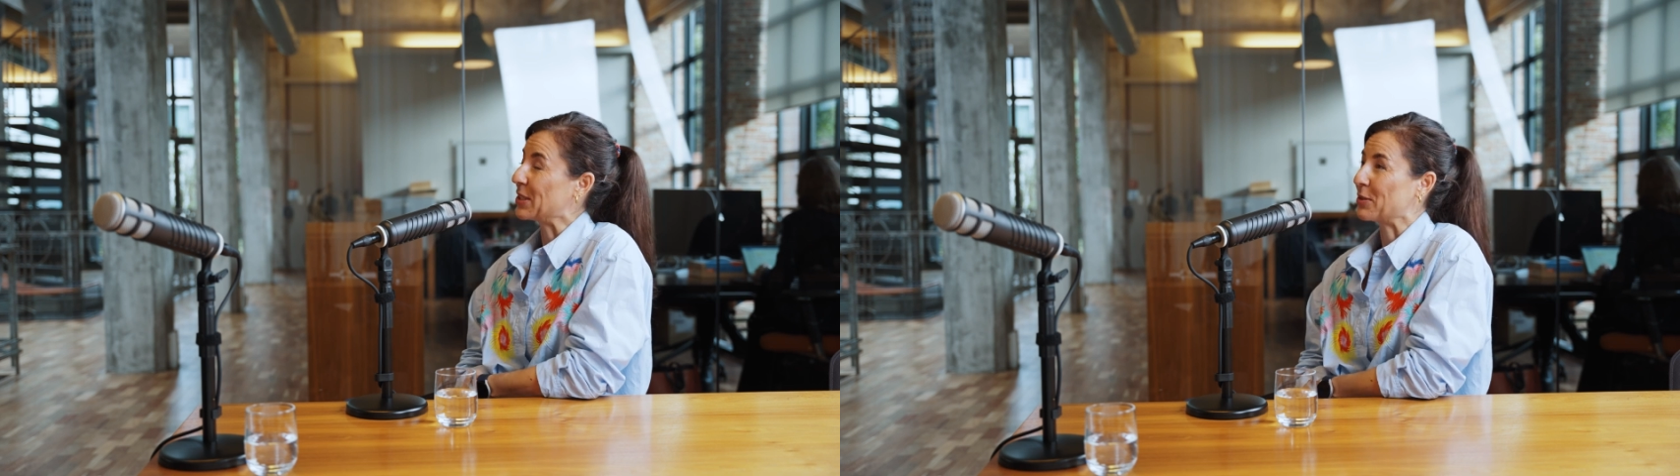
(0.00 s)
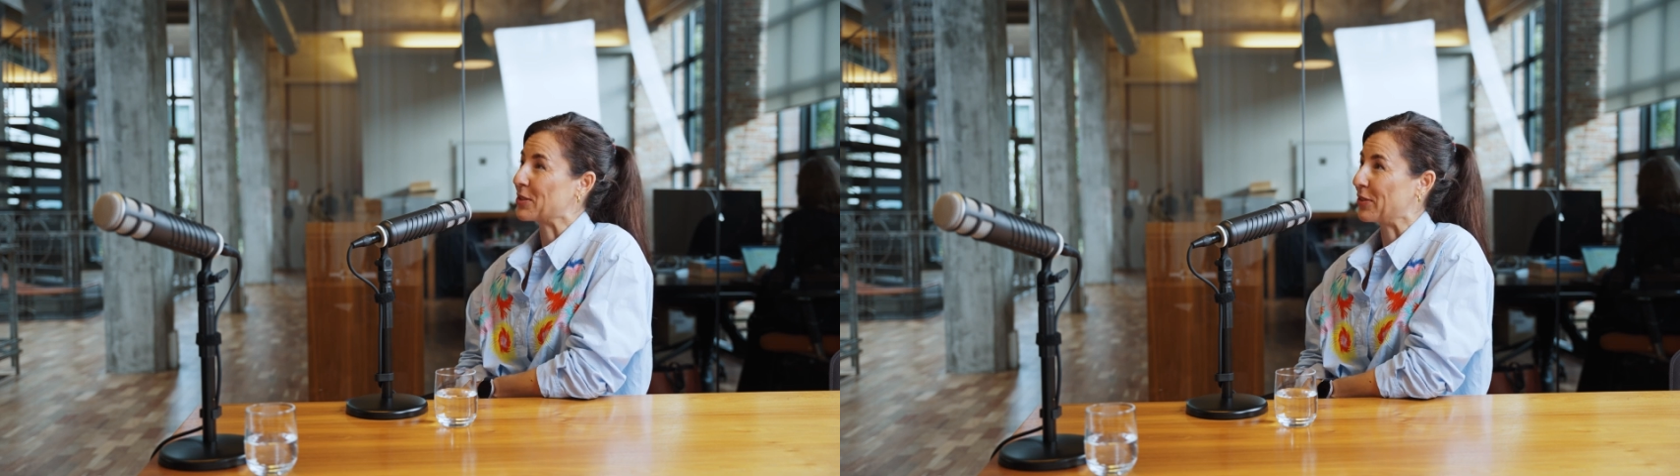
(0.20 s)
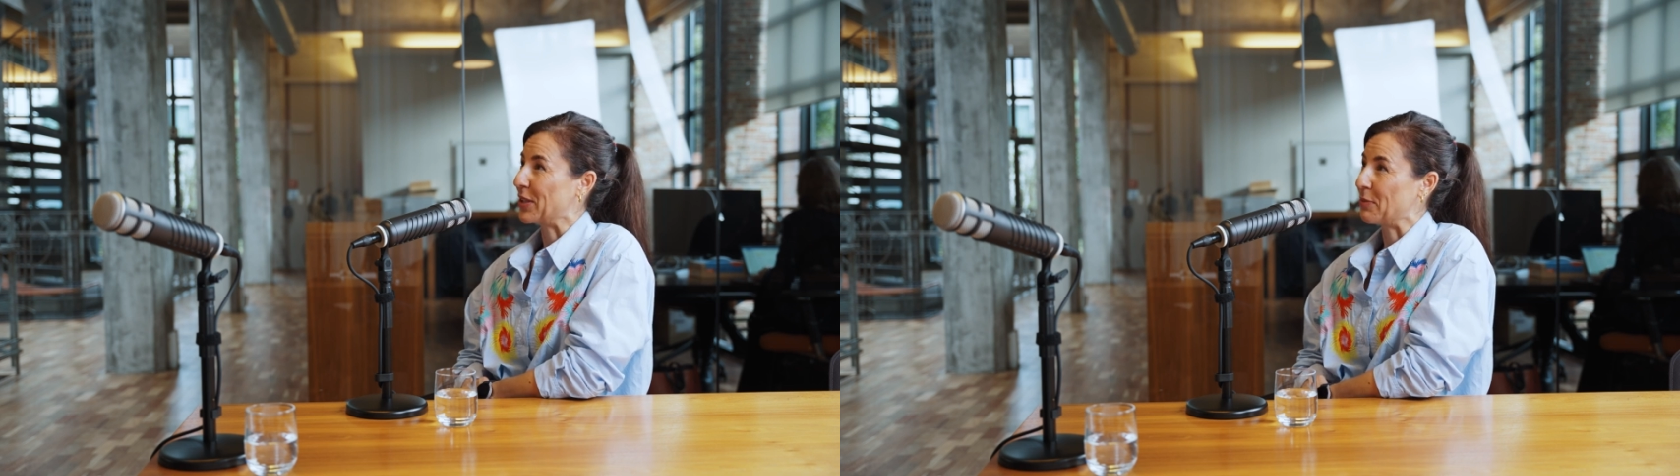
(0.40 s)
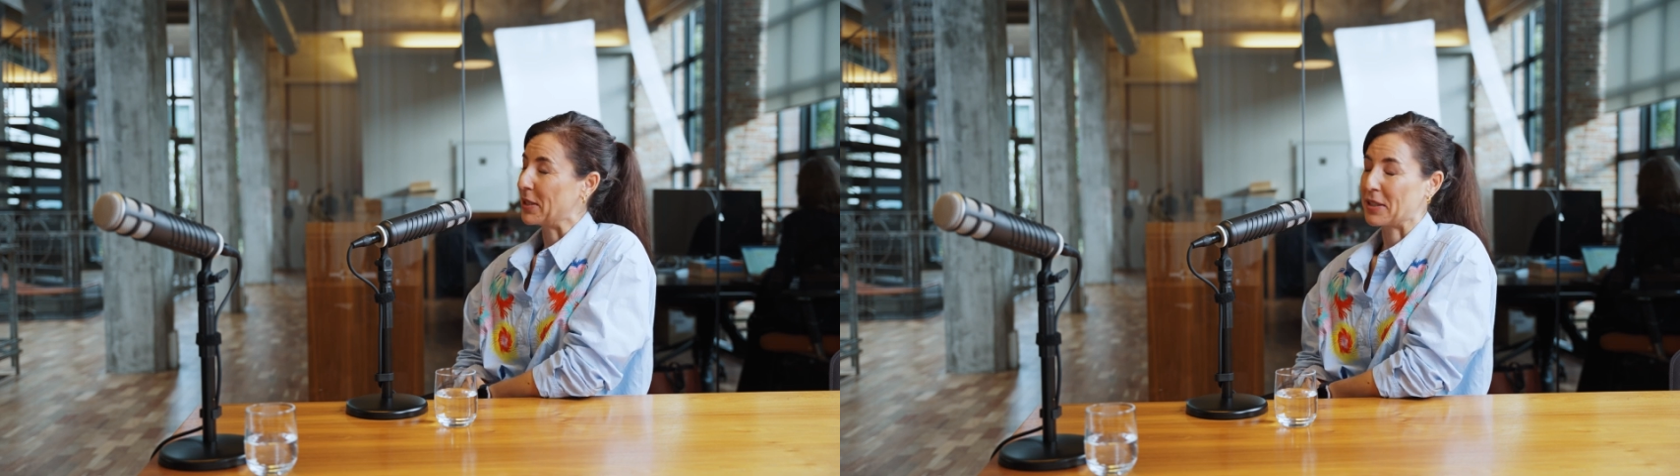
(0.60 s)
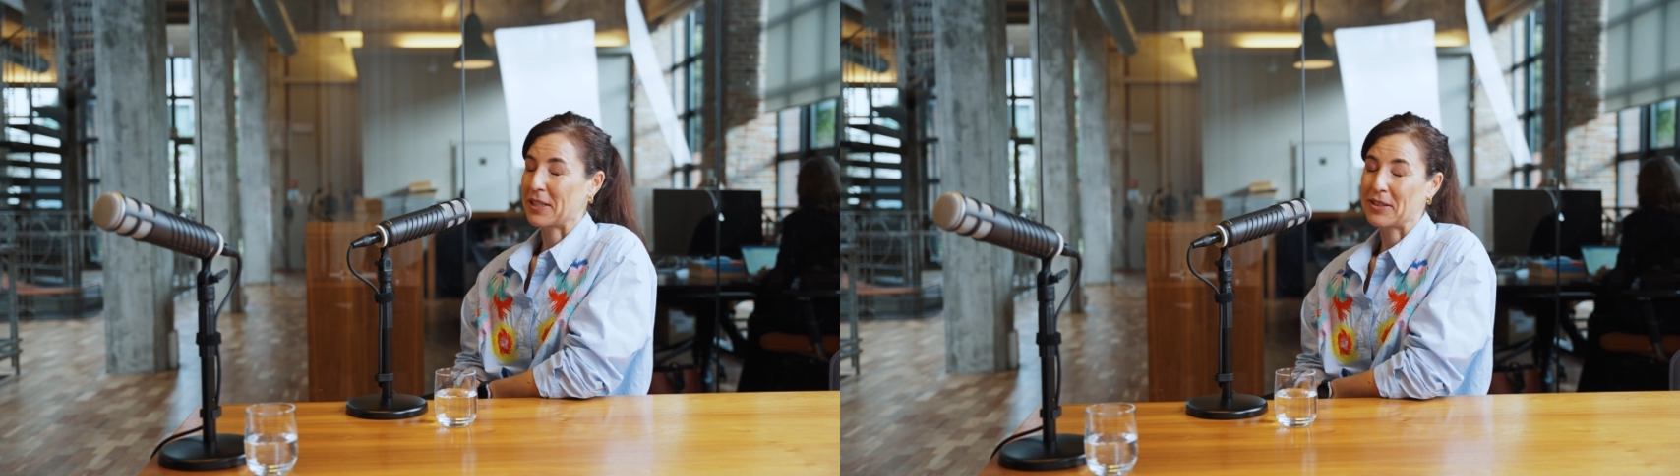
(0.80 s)
It was funny
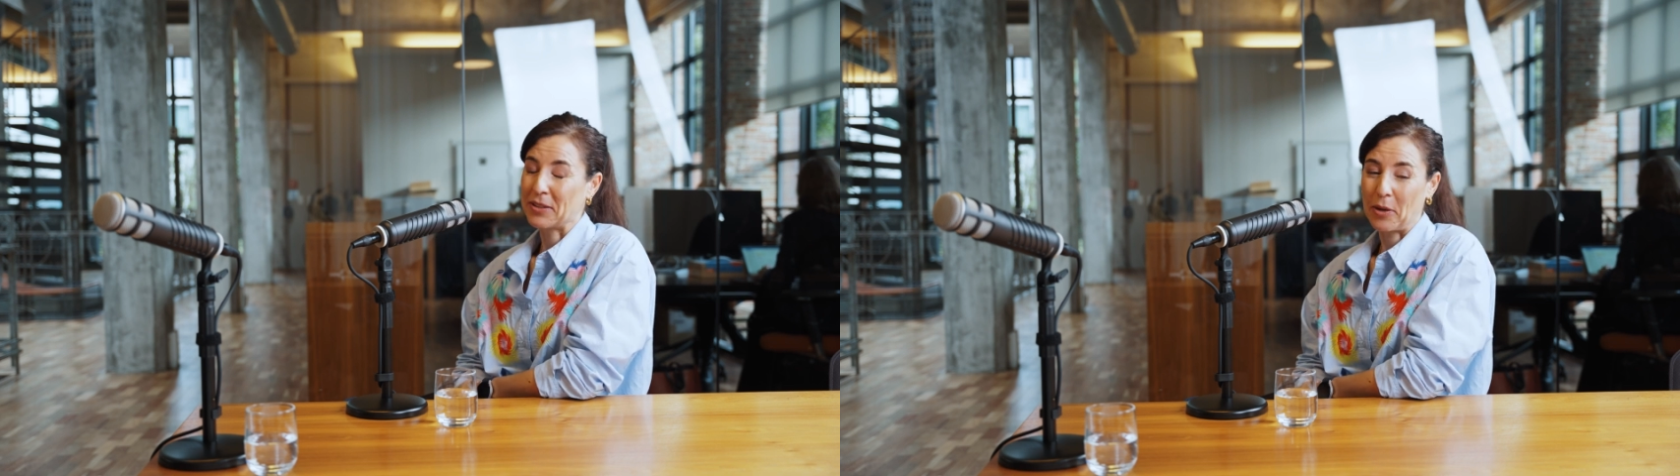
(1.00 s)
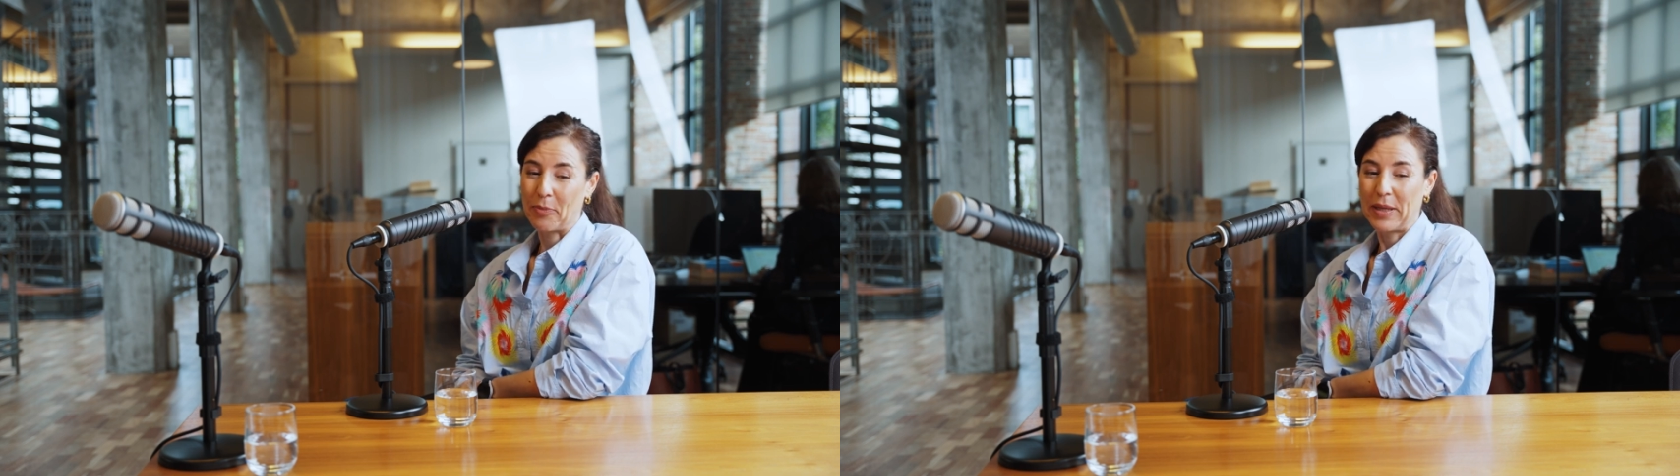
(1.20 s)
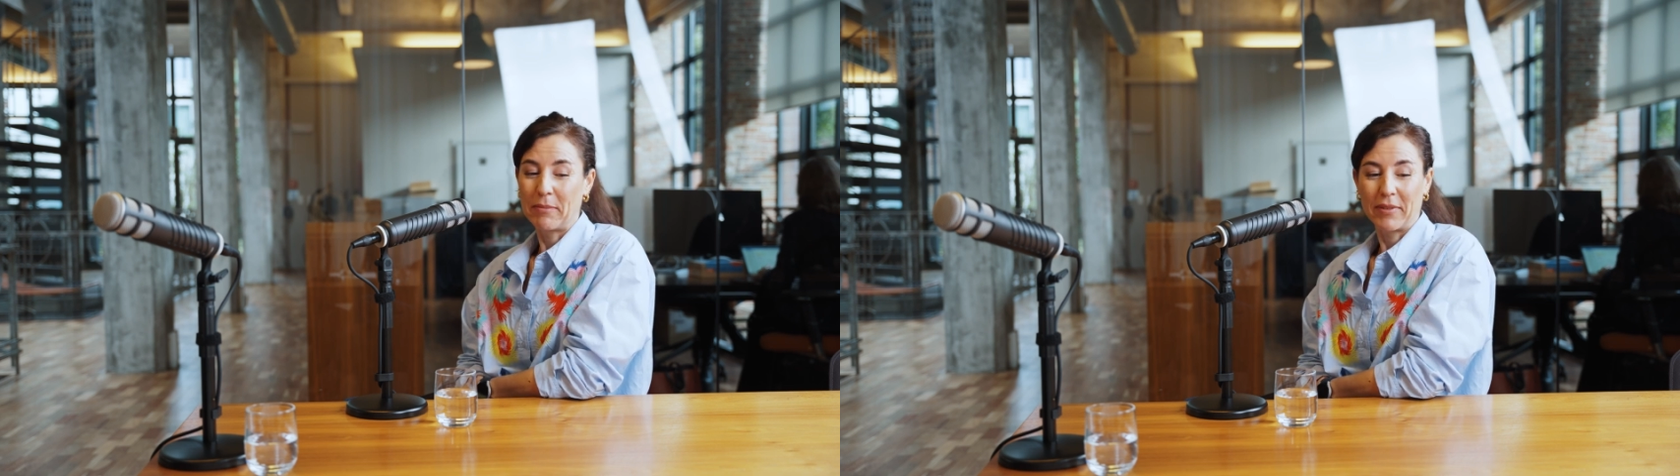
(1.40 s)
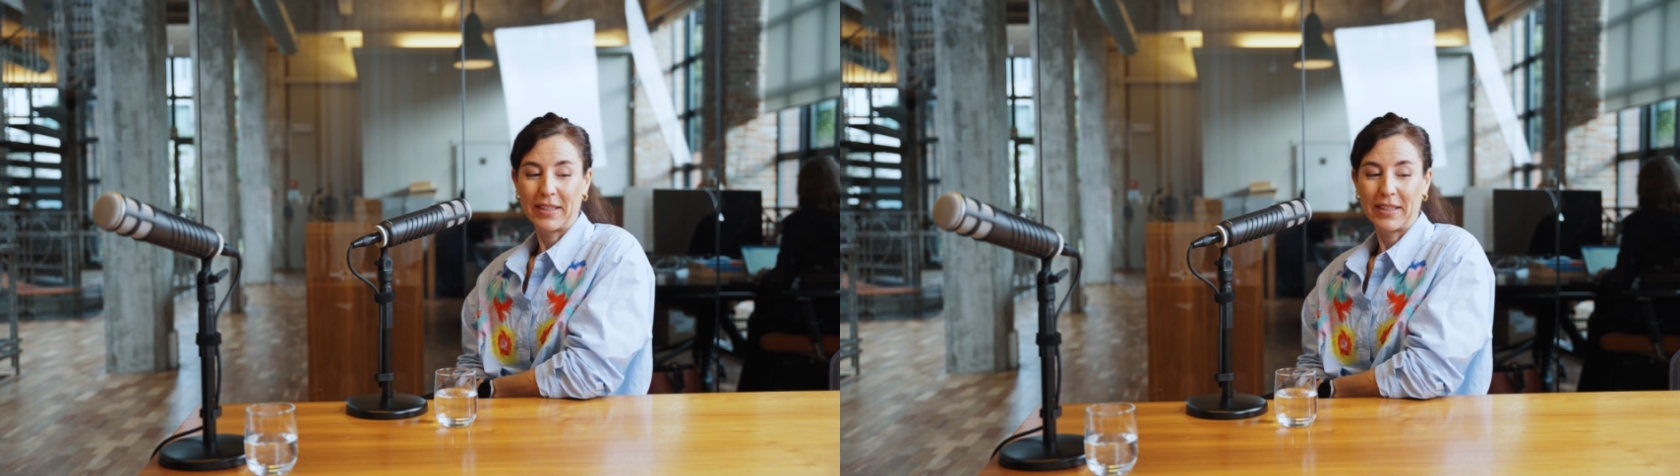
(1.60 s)
because I saw a meme